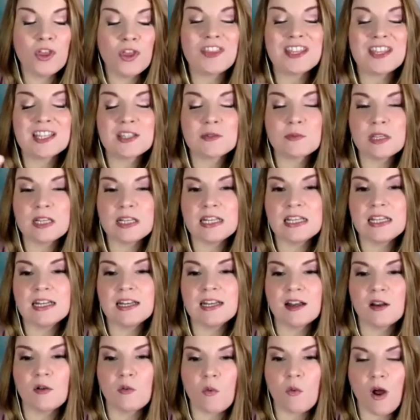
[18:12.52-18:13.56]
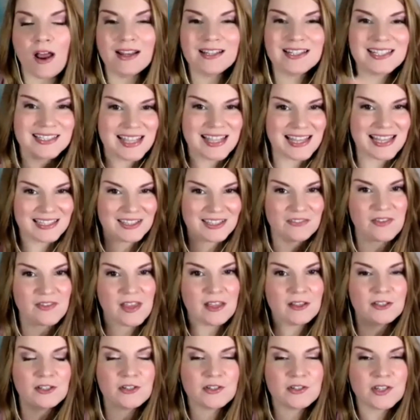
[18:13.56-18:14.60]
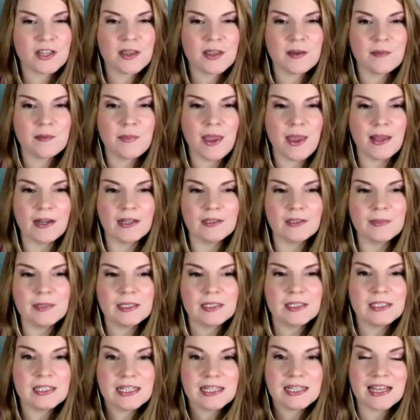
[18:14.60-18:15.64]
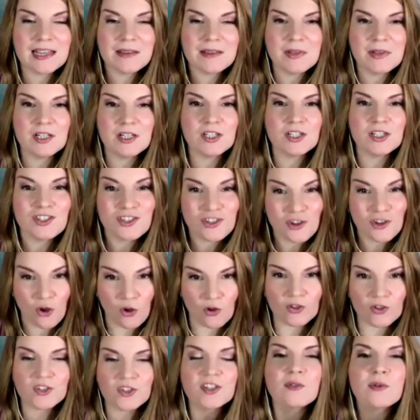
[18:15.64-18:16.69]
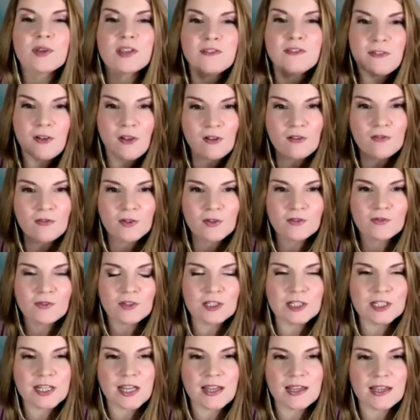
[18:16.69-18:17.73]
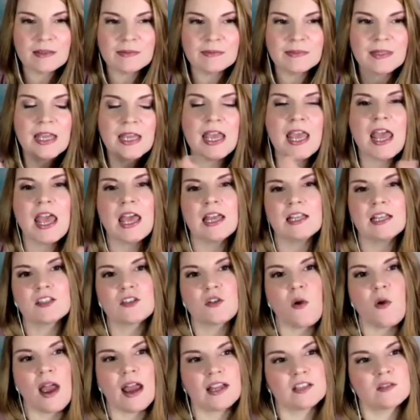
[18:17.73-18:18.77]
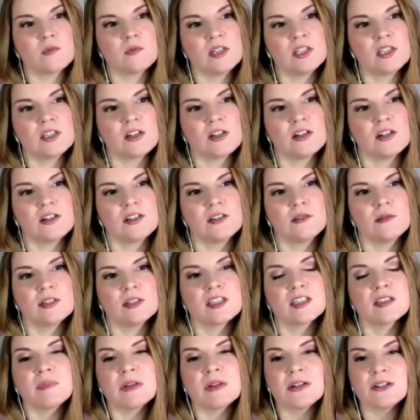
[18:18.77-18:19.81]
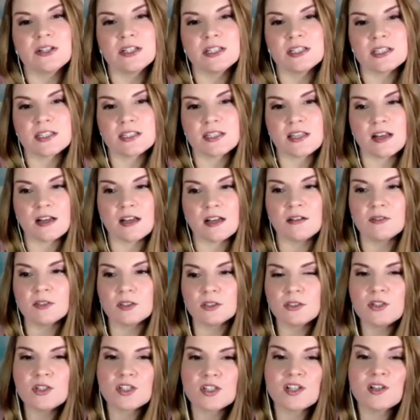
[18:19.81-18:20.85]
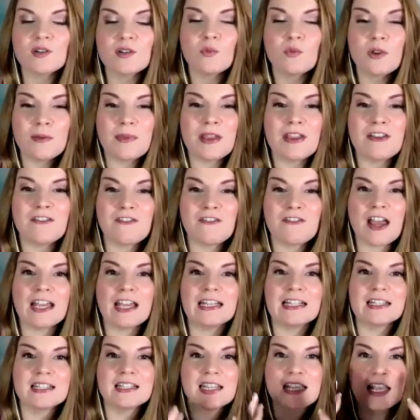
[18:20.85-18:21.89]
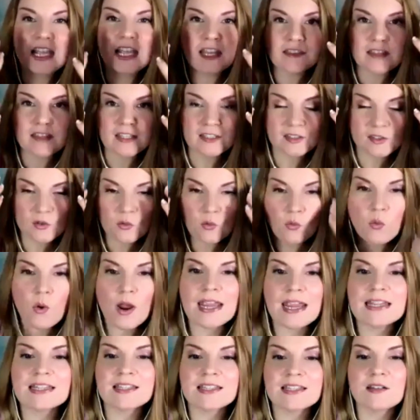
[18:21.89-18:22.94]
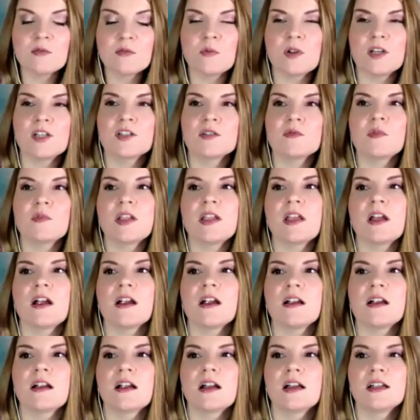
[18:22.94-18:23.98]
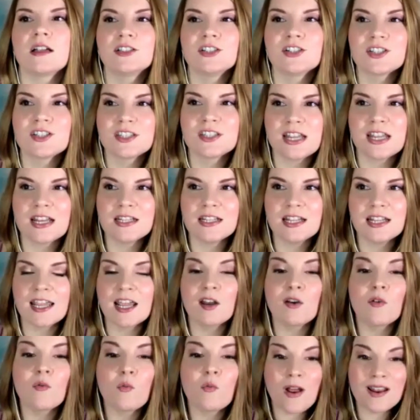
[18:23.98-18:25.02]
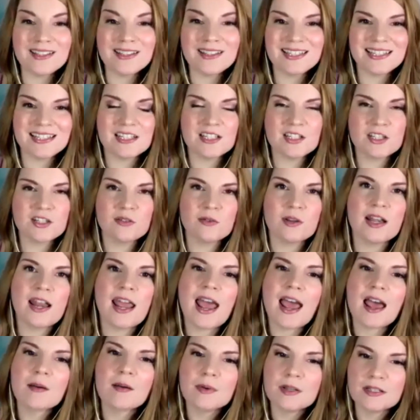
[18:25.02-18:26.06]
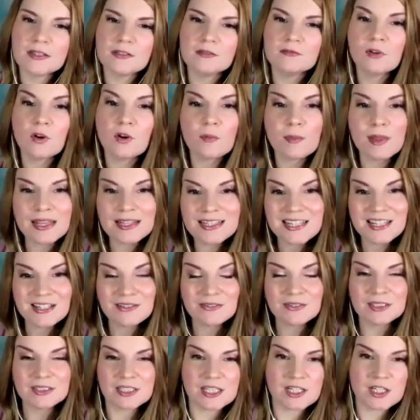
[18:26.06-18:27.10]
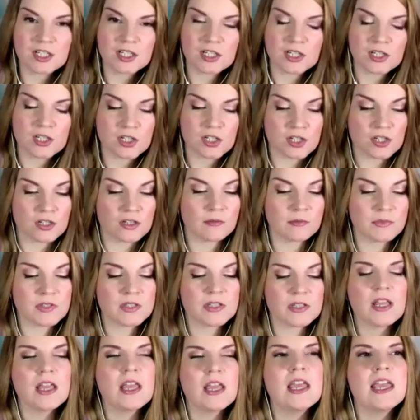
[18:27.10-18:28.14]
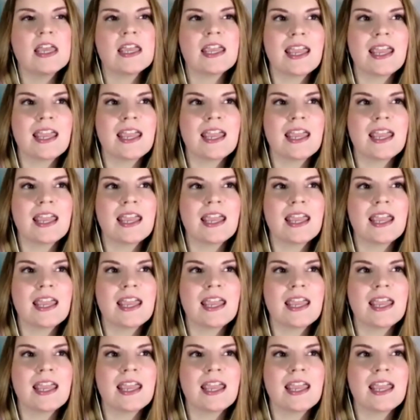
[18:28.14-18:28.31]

The things we need and want, like the values and compatibility dimensions, also evolve over time. And so, as we start to experience that evolution, we may find that the ways in which we are understanding and wanting to inhabit romantic relationships